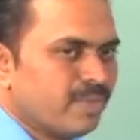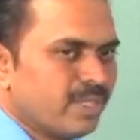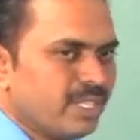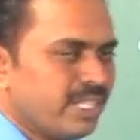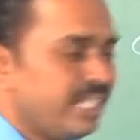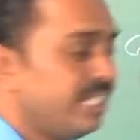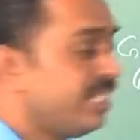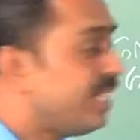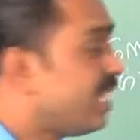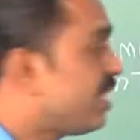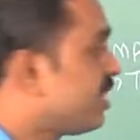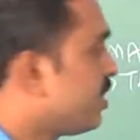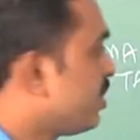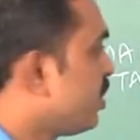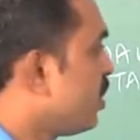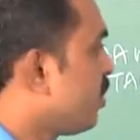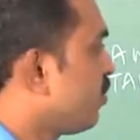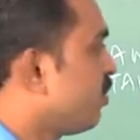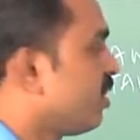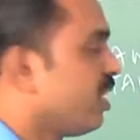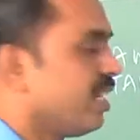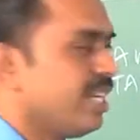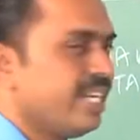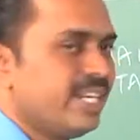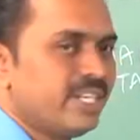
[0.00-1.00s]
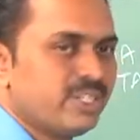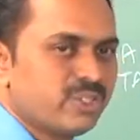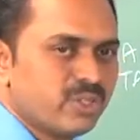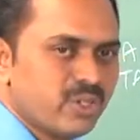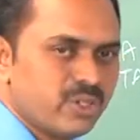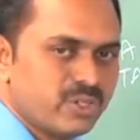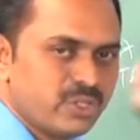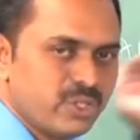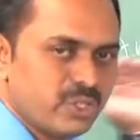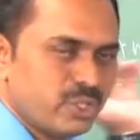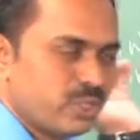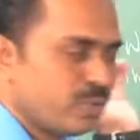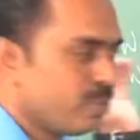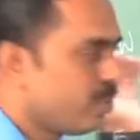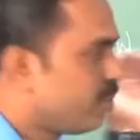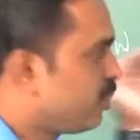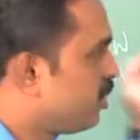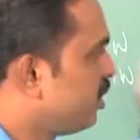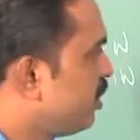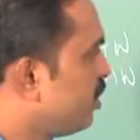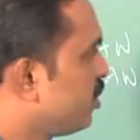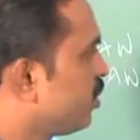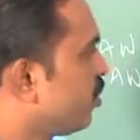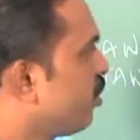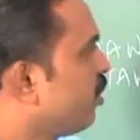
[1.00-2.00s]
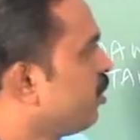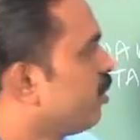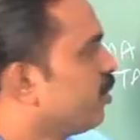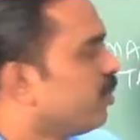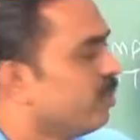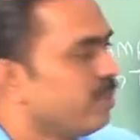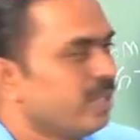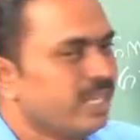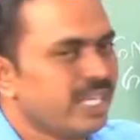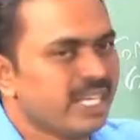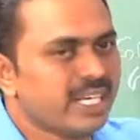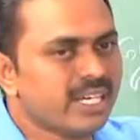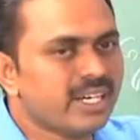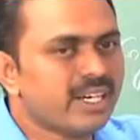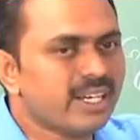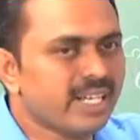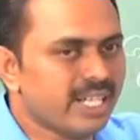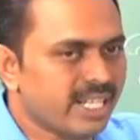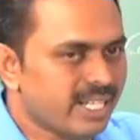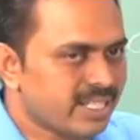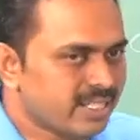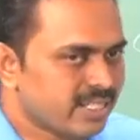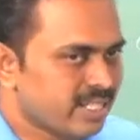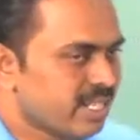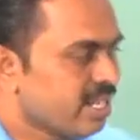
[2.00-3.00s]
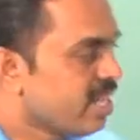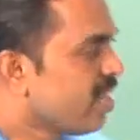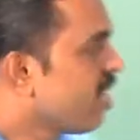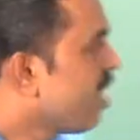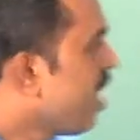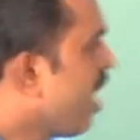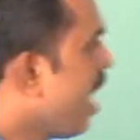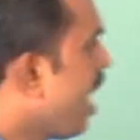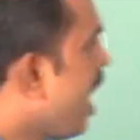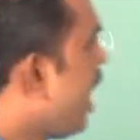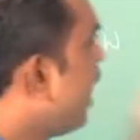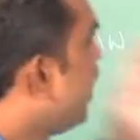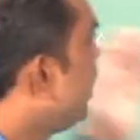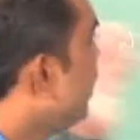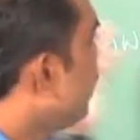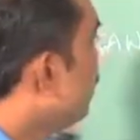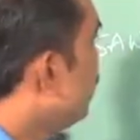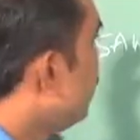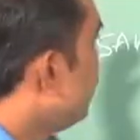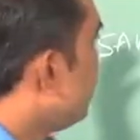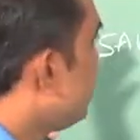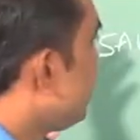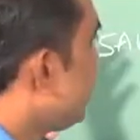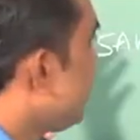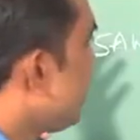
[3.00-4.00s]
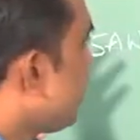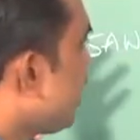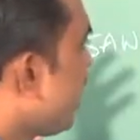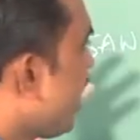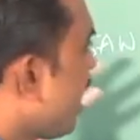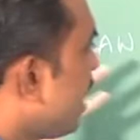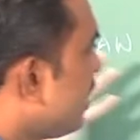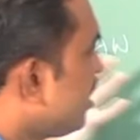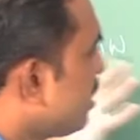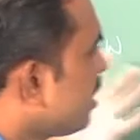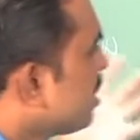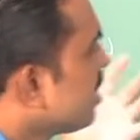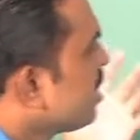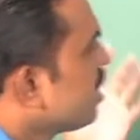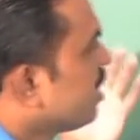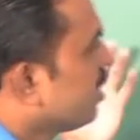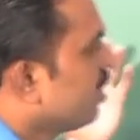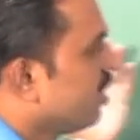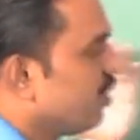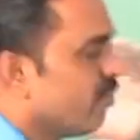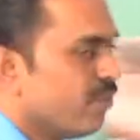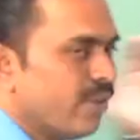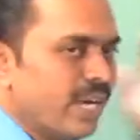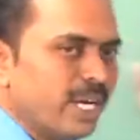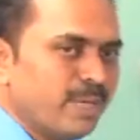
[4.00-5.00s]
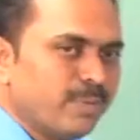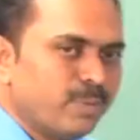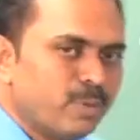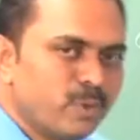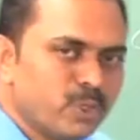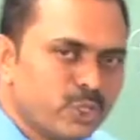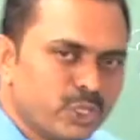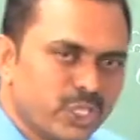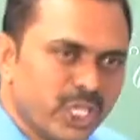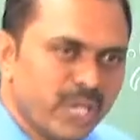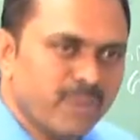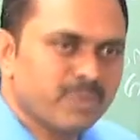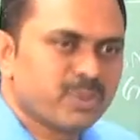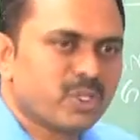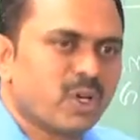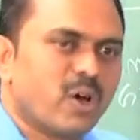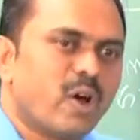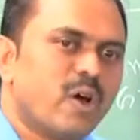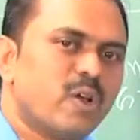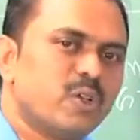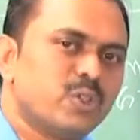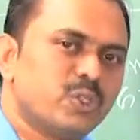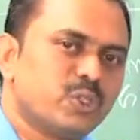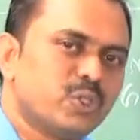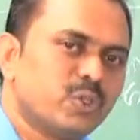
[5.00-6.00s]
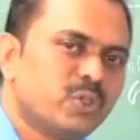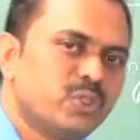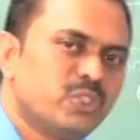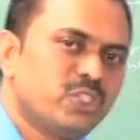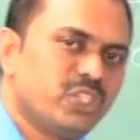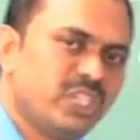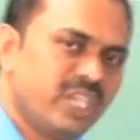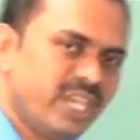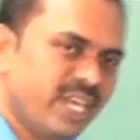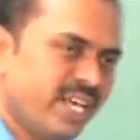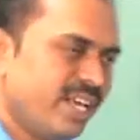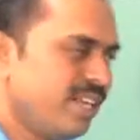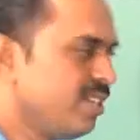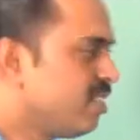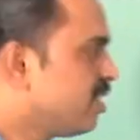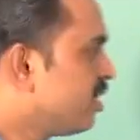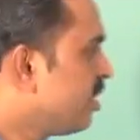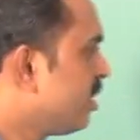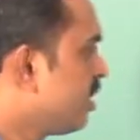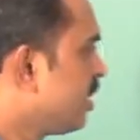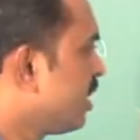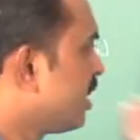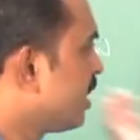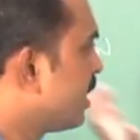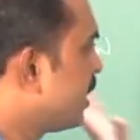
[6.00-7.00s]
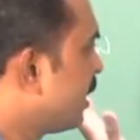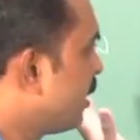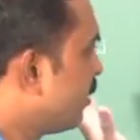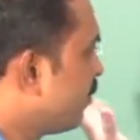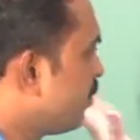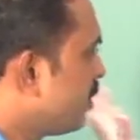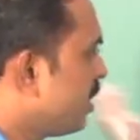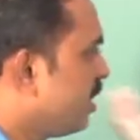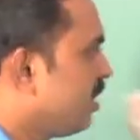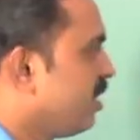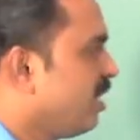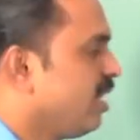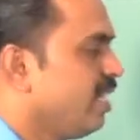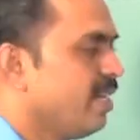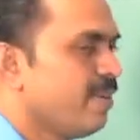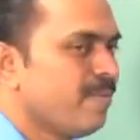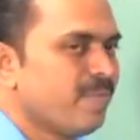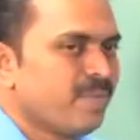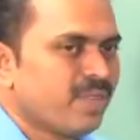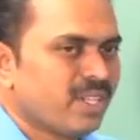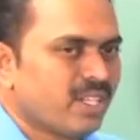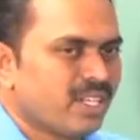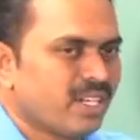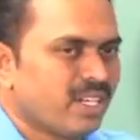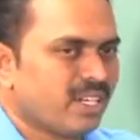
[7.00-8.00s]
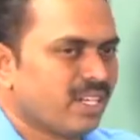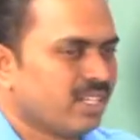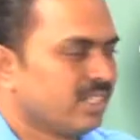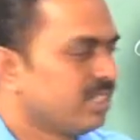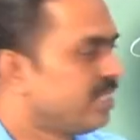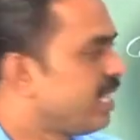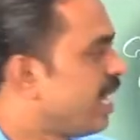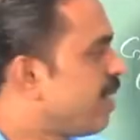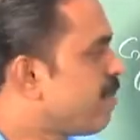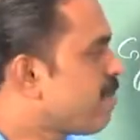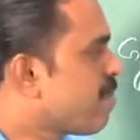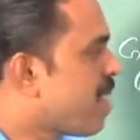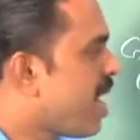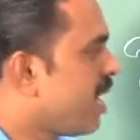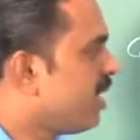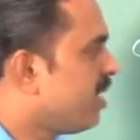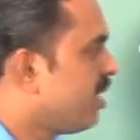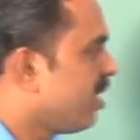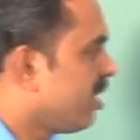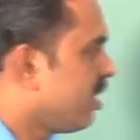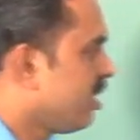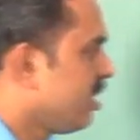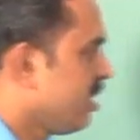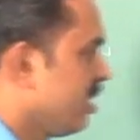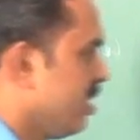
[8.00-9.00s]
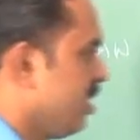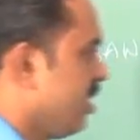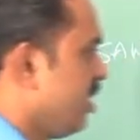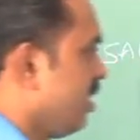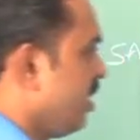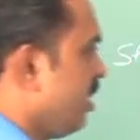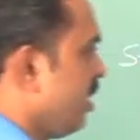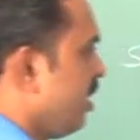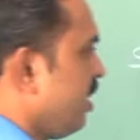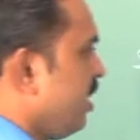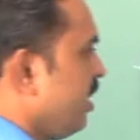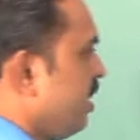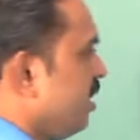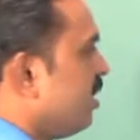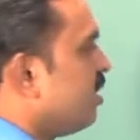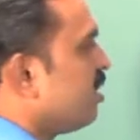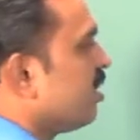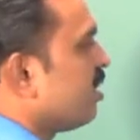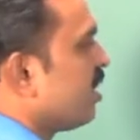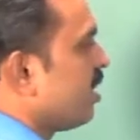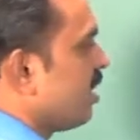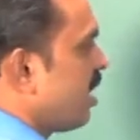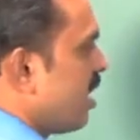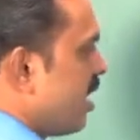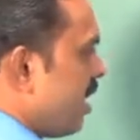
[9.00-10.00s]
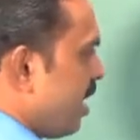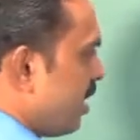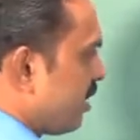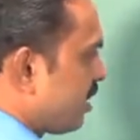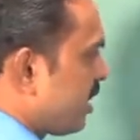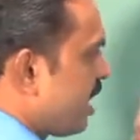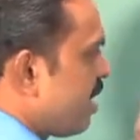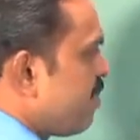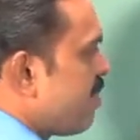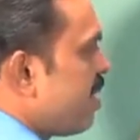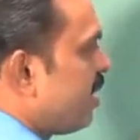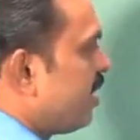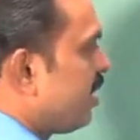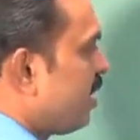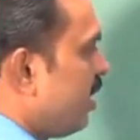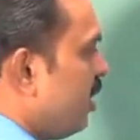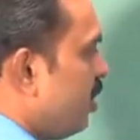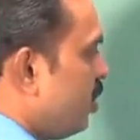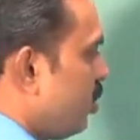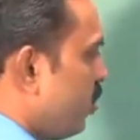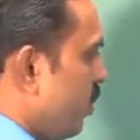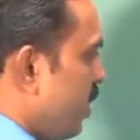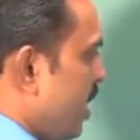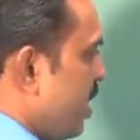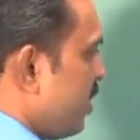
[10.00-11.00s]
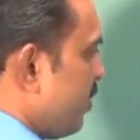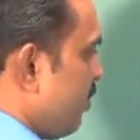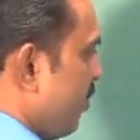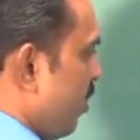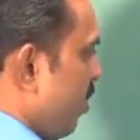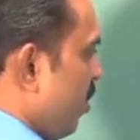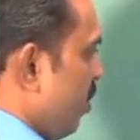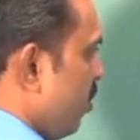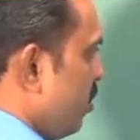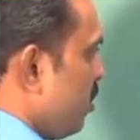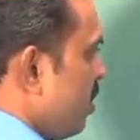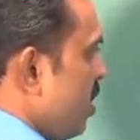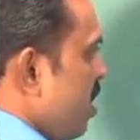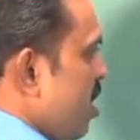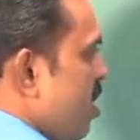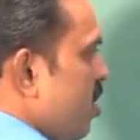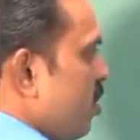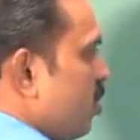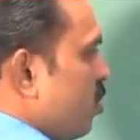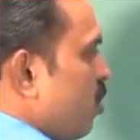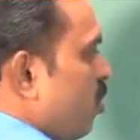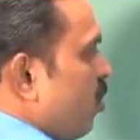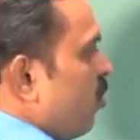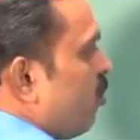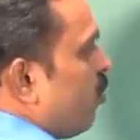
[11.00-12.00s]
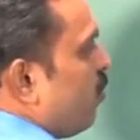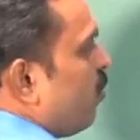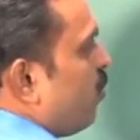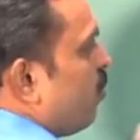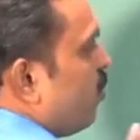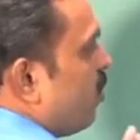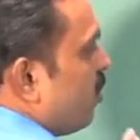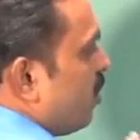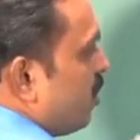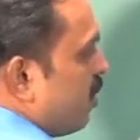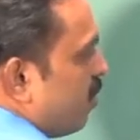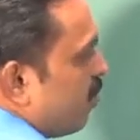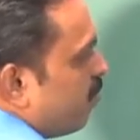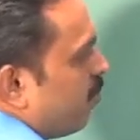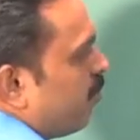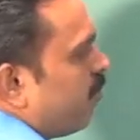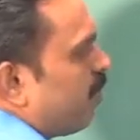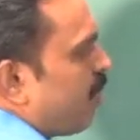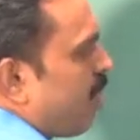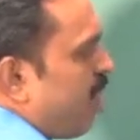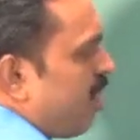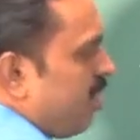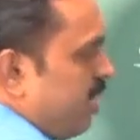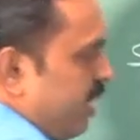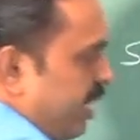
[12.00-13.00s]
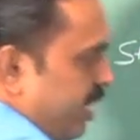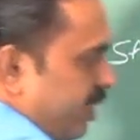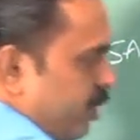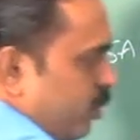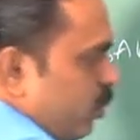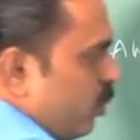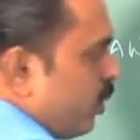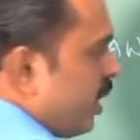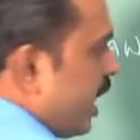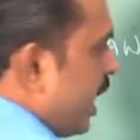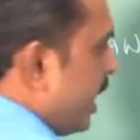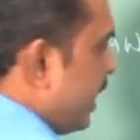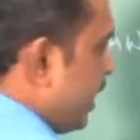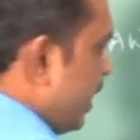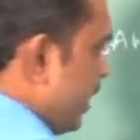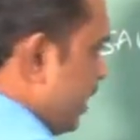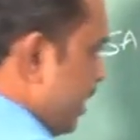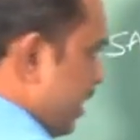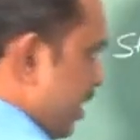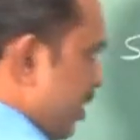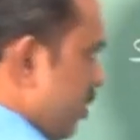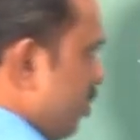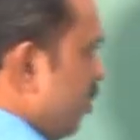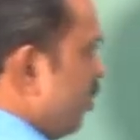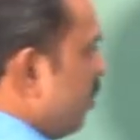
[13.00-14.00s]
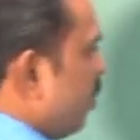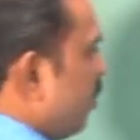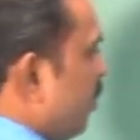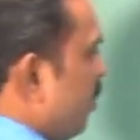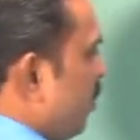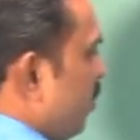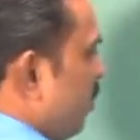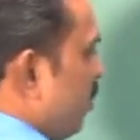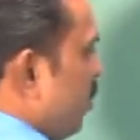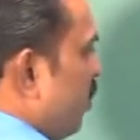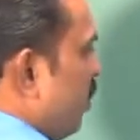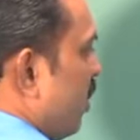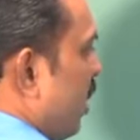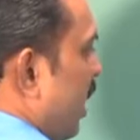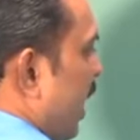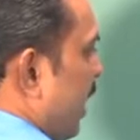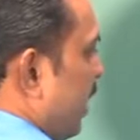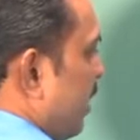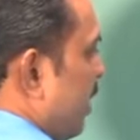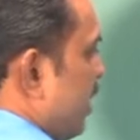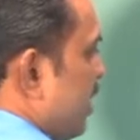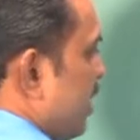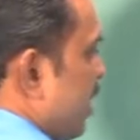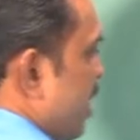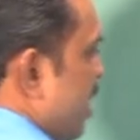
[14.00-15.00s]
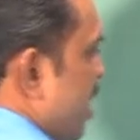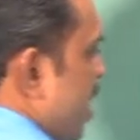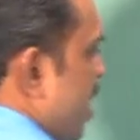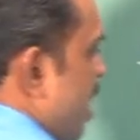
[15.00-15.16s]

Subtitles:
intensity of the heat source distribution is going to increase, and you would see that the weld pool shapes also change in the same manner schematically shown as follows. So, broadly in two categories it is going to look like this.